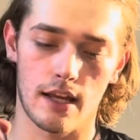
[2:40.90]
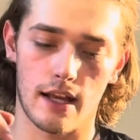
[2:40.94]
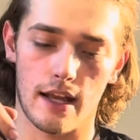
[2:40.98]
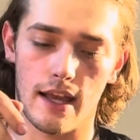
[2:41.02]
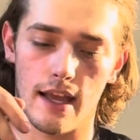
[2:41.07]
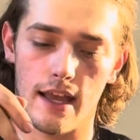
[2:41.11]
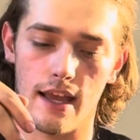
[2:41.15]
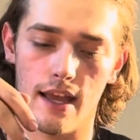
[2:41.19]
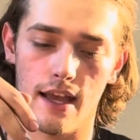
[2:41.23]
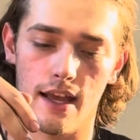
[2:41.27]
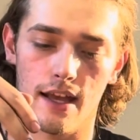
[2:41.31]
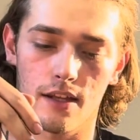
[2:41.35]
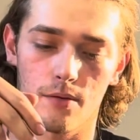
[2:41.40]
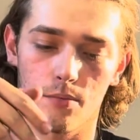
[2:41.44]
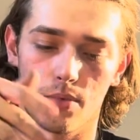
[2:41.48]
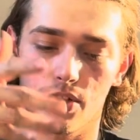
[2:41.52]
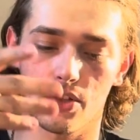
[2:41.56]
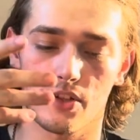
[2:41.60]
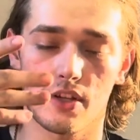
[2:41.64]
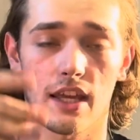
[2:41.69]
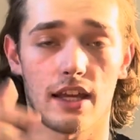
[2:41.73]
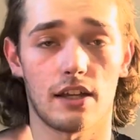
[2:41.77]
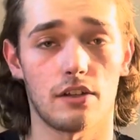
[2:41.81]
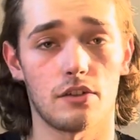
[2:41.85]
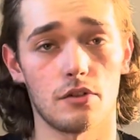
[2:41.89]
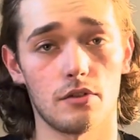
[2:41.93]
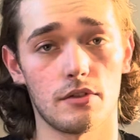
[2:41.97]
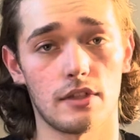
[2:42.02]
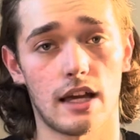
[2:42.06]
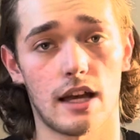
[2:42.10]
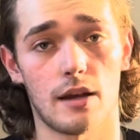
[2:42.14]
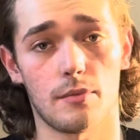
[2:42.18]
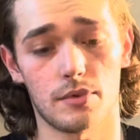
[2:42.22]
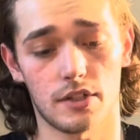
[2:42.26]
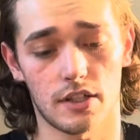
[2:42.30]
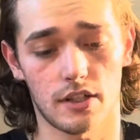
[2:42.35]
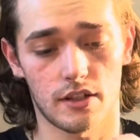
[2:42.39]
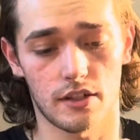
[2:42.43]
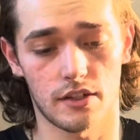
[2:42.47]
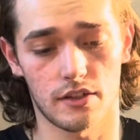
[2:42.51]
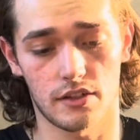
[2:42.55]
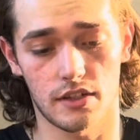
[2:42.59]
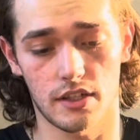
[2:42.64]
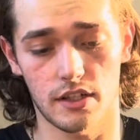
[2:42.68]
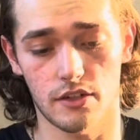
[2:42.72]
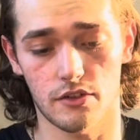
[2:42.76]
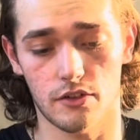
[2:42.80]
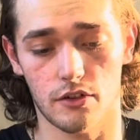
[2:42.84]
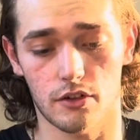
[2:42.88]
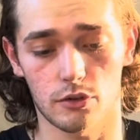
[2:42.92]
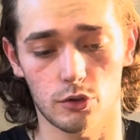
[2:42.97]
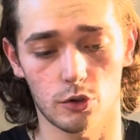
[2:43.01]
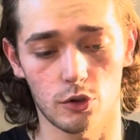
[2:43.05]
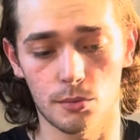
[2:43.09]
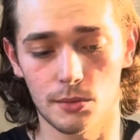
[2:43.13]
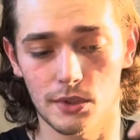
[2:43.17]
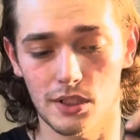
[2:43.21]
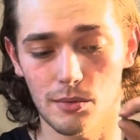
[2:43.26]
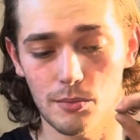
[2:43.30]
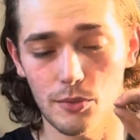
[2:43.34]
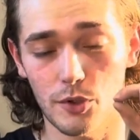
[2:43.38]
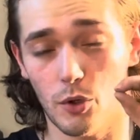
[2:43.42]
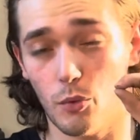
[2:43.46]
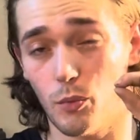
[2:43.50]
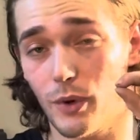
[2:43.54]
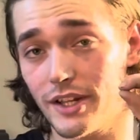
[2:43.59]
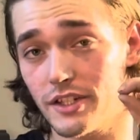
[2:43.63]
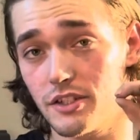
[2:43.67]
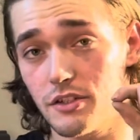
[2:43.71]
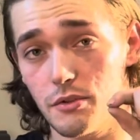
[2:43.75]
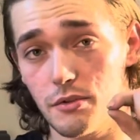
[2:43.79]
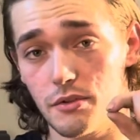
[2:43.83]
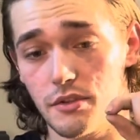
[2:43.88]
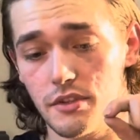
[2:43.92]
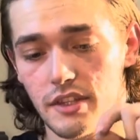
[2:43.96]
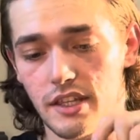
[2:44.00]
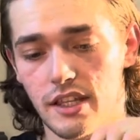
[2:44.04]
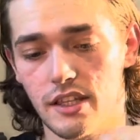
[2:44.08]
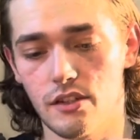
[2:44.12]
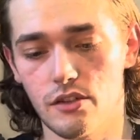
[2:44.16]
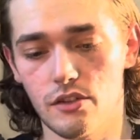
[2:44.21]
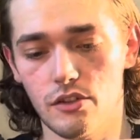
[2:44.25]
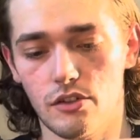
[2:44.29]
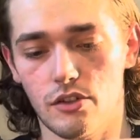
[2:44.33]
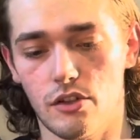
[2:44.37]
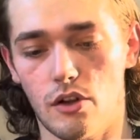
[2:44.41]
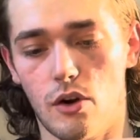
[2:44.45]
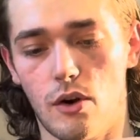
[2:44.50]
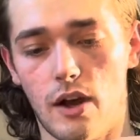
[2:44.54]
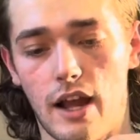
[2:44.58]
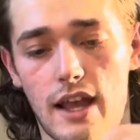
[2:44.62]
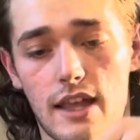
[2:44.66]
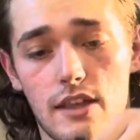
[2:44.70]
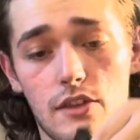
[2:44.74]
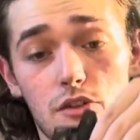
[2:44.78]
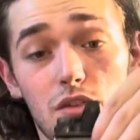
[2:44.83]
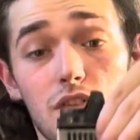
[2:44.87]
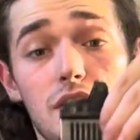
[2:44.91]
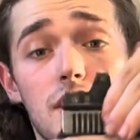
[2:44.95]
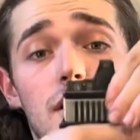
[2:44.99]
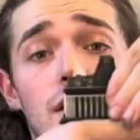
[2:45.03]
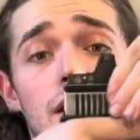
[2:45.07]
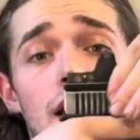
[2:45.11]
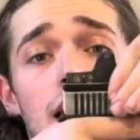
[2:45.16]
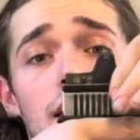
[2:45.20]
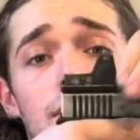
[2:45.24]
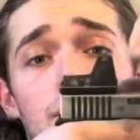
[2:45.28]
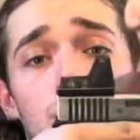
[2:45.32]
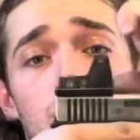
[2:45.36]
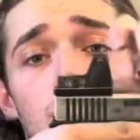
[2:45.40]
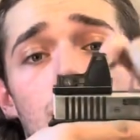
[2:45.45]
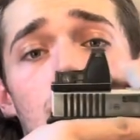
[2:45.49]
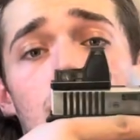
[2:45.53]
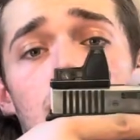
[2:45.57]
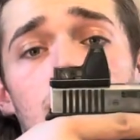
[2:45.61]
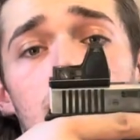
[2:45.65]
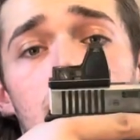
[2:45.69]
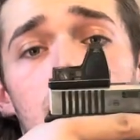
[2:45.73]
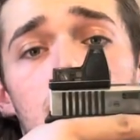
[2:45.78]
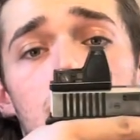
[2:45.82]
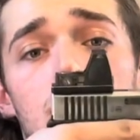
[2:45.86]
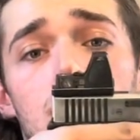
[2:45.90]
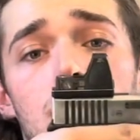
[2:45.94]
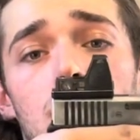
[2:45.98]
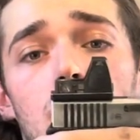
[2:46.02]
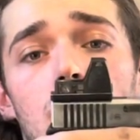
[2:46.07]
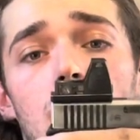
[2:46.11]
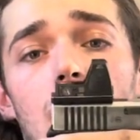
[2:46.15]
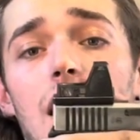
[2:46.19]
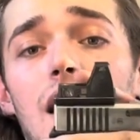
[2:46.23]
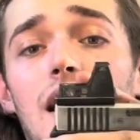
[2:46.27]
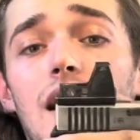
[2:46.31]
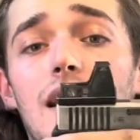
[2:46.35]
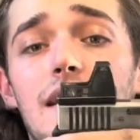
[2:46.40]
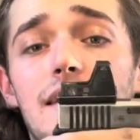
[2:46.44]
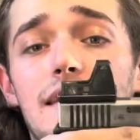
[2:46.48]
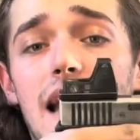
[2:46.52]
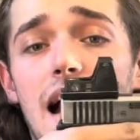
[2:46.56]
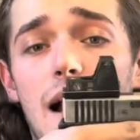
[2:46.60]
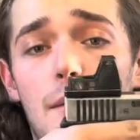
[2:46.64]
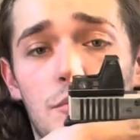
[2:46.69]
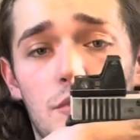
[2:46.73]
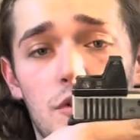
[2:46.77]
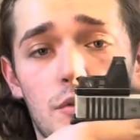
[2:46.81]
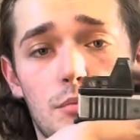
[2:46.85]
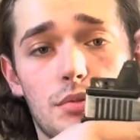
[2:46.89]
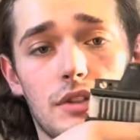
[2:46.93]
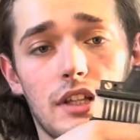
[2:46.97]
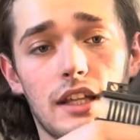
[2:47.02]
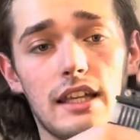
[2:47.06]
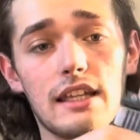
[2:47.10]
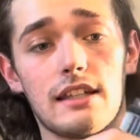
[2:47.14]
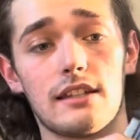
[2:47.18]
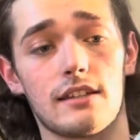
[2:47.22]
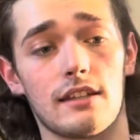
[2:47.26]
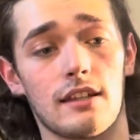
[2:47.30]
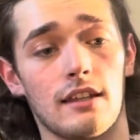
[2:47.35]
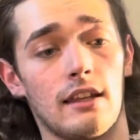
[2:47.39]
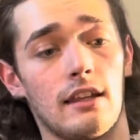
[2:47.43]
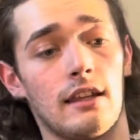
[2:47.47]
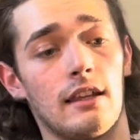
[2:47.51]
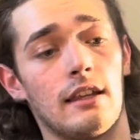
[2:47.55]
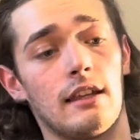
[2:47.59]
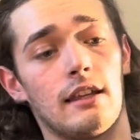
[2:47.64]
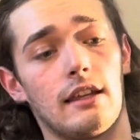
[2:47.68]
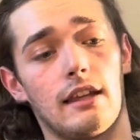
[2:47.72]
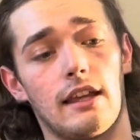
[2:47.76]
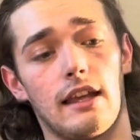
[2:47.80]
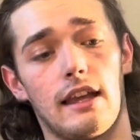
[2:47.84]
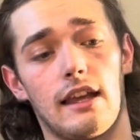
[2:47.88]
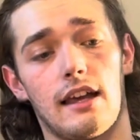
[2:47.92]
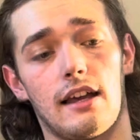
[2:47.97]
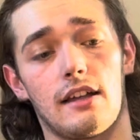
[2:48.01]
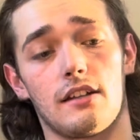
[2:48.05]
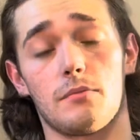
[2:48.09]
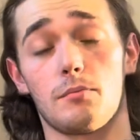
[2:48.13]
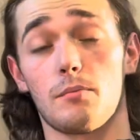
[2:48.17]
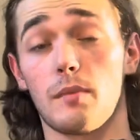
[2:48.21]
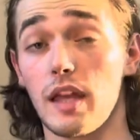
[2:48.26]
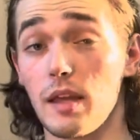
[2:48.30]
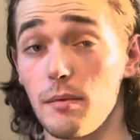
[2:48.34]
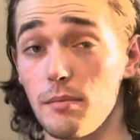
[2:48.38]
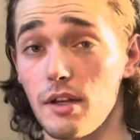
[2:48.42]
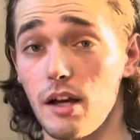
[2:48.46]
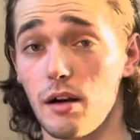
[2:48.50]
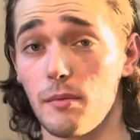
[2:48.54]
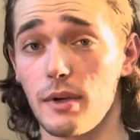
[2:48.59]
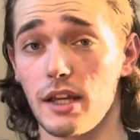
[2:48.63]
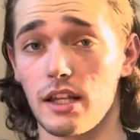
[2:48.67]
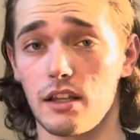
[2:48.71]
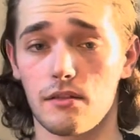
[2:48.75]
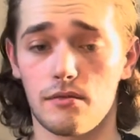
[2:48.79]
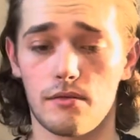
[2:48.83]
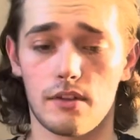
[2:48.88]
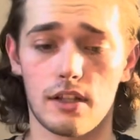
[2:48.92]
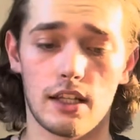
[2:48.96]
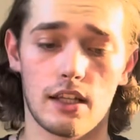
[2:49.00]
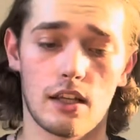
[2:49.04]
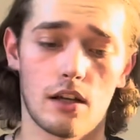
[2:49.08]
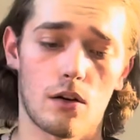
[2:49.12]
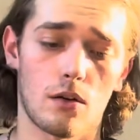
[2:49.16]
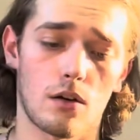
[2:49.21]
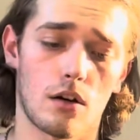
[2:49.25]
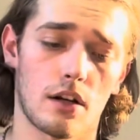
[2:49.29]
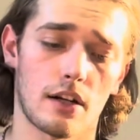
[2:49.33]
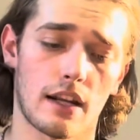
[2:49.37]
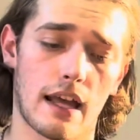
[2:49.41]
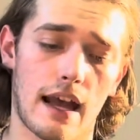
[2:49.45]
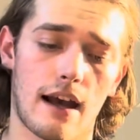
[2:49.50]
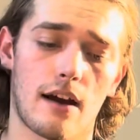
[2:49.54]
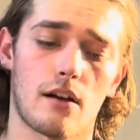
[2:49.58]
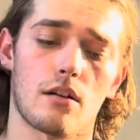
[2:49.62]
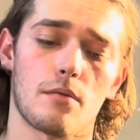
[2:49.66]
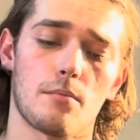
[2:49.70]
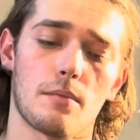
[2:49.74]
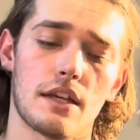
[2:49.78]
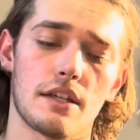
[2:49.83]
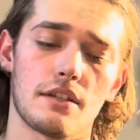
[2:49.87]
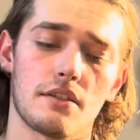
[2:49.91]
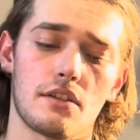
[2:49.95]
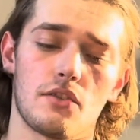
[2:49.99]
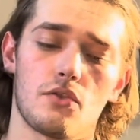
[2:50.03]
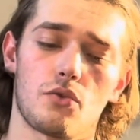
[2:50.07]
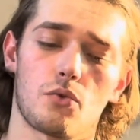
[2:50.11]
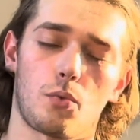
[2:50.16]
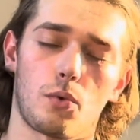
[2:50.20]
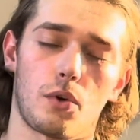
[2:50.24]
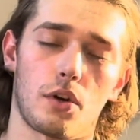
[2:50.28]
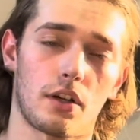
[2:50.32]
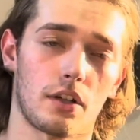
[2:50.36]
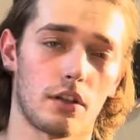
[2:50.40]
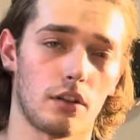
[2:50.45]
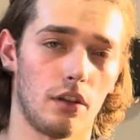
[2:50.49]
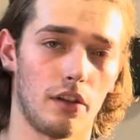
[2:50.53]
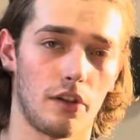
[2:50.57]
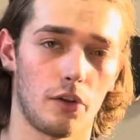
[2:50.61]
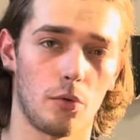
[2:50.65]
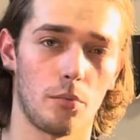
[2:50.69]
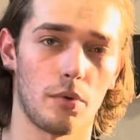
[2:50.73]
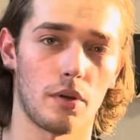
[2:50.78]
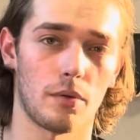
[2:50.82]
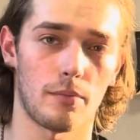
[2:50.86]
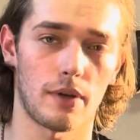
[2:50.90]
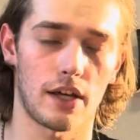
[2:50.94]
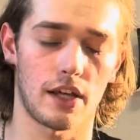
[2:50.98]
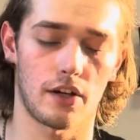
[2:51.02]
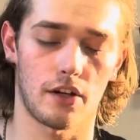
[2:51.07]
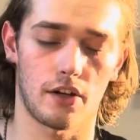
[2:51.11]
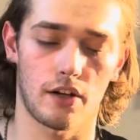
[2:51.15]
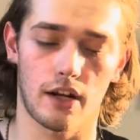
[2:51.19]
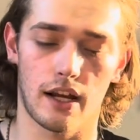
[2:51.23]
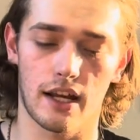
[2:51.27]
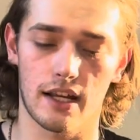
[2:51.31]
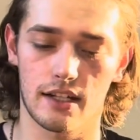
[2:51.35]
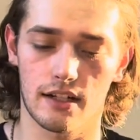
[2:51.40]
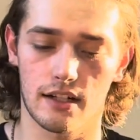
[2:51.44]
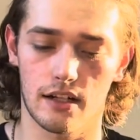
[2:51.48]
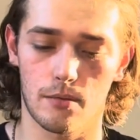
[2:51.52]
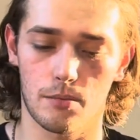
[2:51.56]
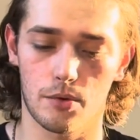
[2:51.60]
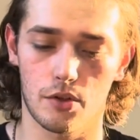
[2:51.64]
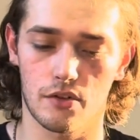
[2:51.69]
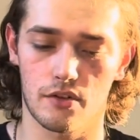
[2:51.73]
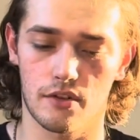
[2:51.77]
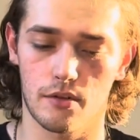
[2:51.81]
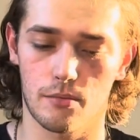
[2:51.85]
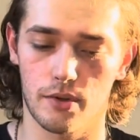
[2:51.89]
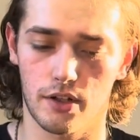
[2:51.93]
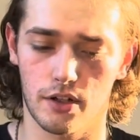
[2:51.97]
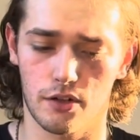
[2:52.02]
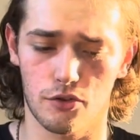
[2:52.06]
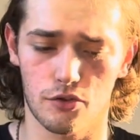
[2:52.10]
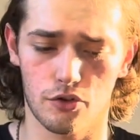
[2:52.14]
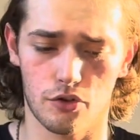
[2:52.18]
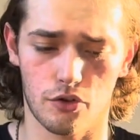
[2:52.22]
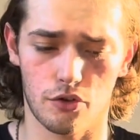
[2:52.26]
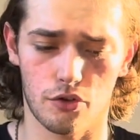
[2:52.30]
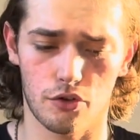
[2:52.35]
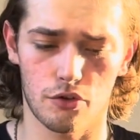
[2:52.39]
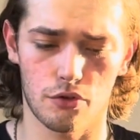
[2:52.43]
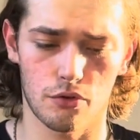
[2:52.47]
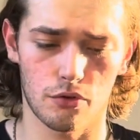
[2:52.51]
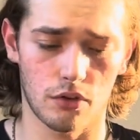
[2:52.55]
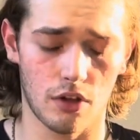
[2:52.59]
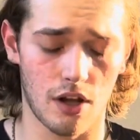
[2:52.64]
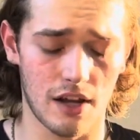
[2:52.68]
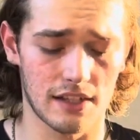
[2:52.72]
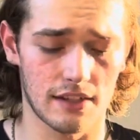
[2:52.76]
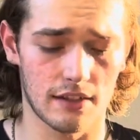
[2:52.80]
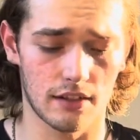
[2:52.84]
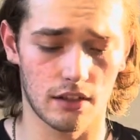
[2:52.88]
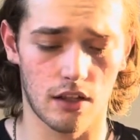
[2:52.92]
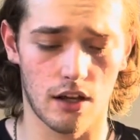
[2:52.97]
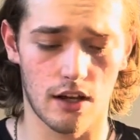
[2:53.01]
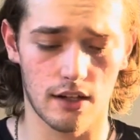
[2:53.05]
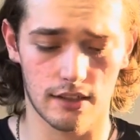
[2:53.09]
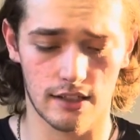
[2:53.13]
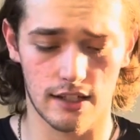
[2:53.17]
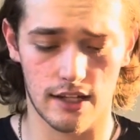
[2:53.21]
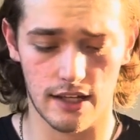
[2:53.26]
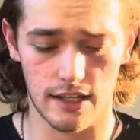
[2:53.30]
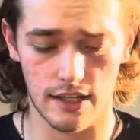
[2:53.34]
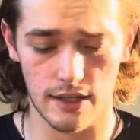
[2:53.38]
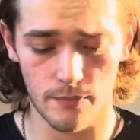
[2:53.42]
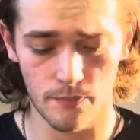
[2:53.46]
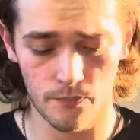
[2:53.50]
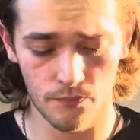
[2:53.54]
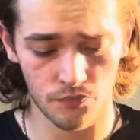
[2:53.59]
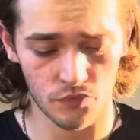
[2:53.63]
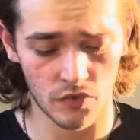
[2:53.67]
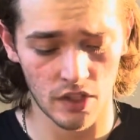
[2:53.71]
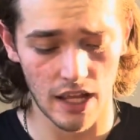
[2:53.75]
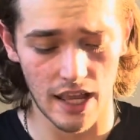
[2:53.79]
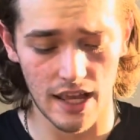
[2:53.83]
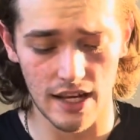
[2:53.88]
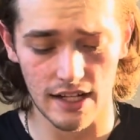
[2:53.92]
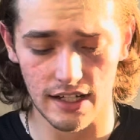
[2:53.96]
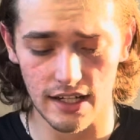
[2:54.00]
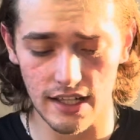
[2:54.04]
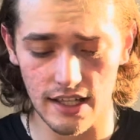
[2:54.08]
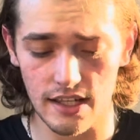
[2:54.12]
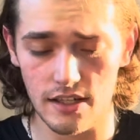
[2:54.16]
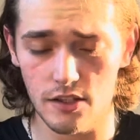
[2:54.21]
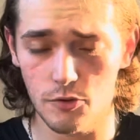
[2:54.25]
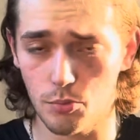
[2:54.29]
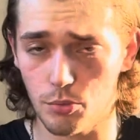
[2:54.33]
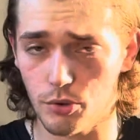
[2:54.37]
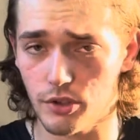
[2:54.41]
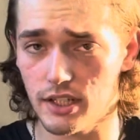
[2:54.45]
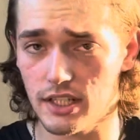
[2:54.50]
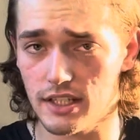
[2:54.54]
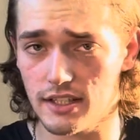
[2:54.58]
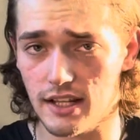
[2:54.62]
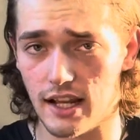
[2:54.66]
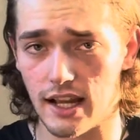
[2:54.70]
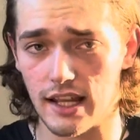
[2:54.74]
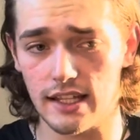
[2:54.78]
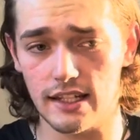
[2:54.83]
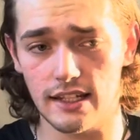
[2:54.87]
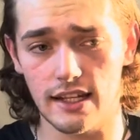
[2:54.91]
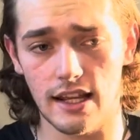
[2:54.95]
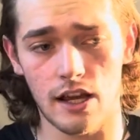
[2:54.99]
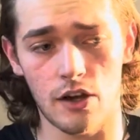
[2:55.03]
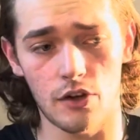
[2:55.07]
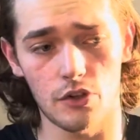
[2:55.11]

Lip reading: But you can't do that because these are aluminum. They're way too thin. So you still have to rock this adapter plate. And maybe I'll make a video on how to make these work a little bit better. I ended up using a bigger screw, lots of Loctite, and it is pretty tight now.